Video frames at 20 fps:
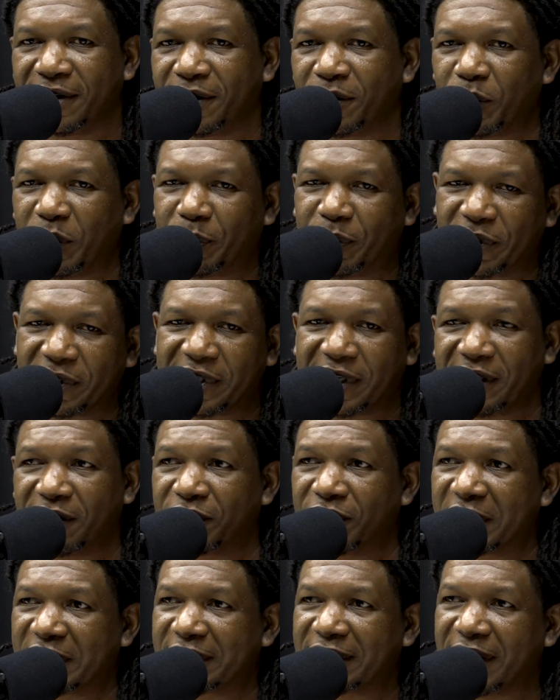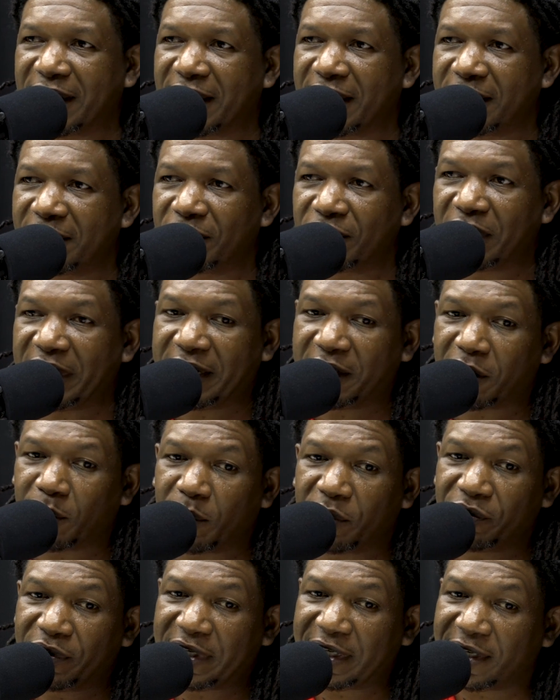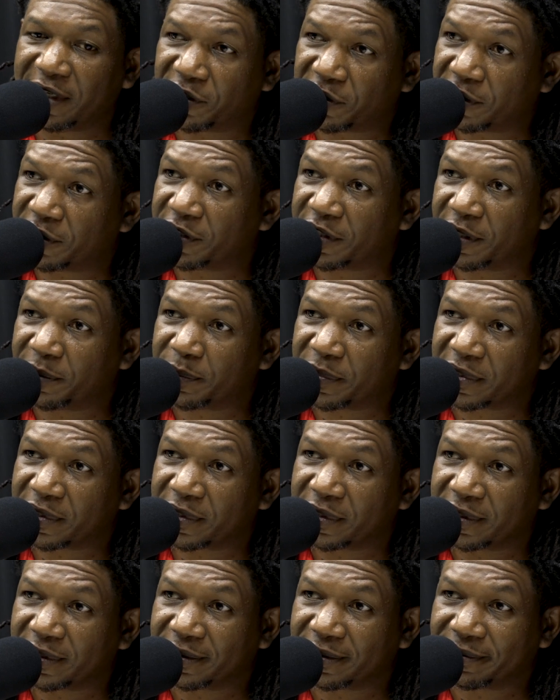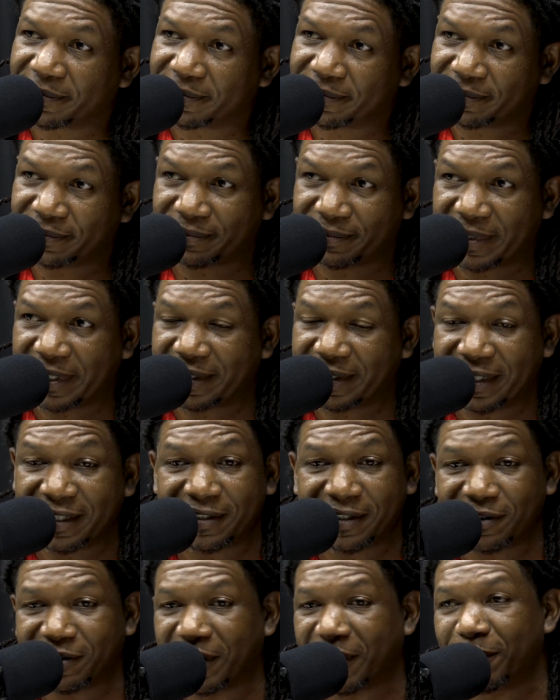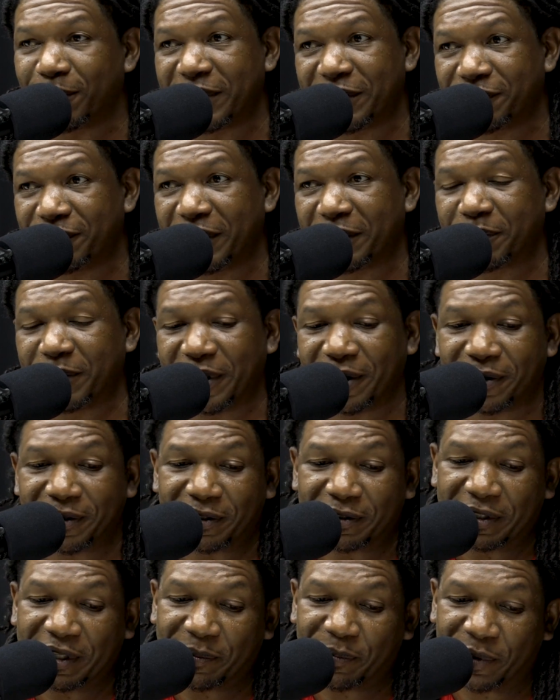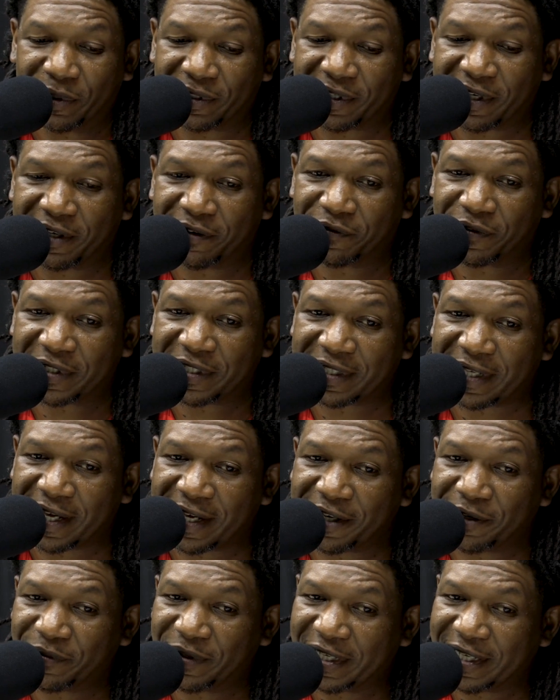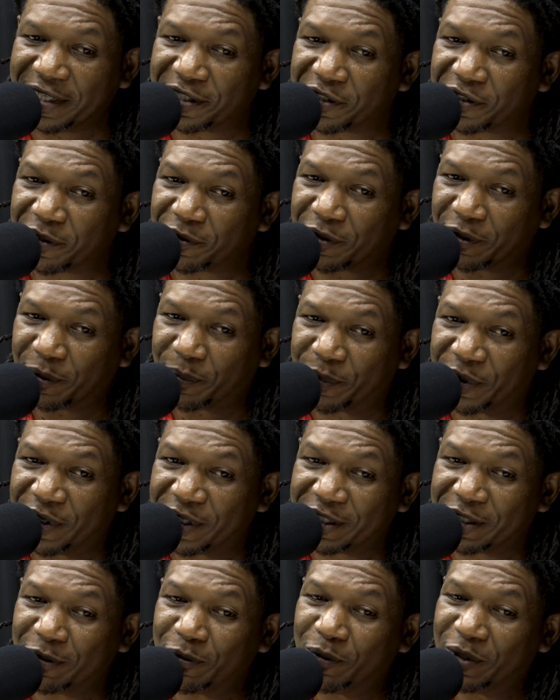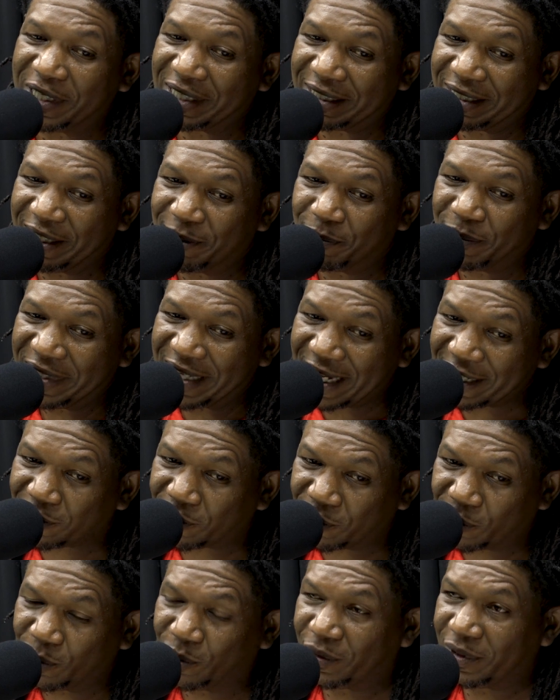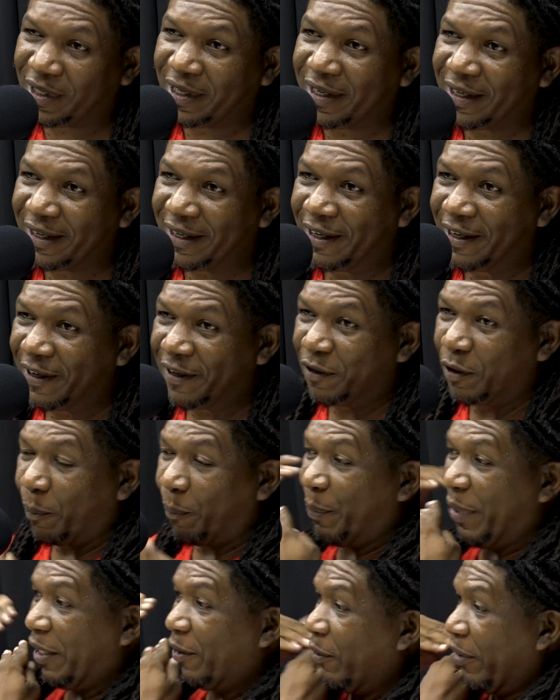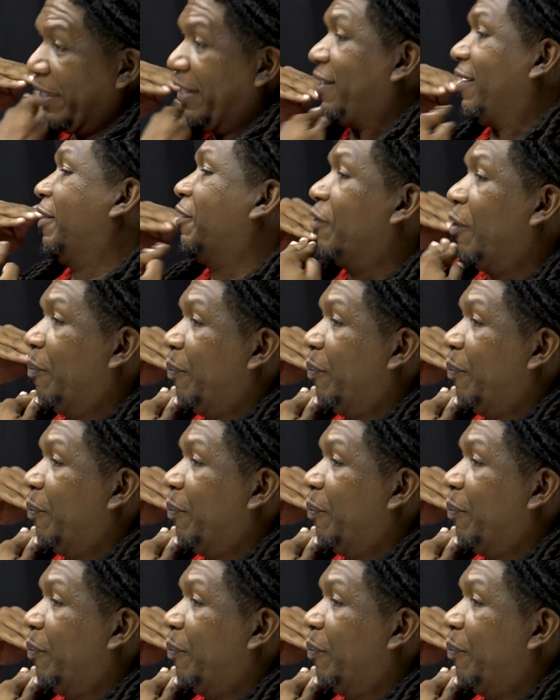We put on a facade in our relationships. And this has always freaked me out. They put on a facade in relationships. So the person who you sleep next to, the pillow here, your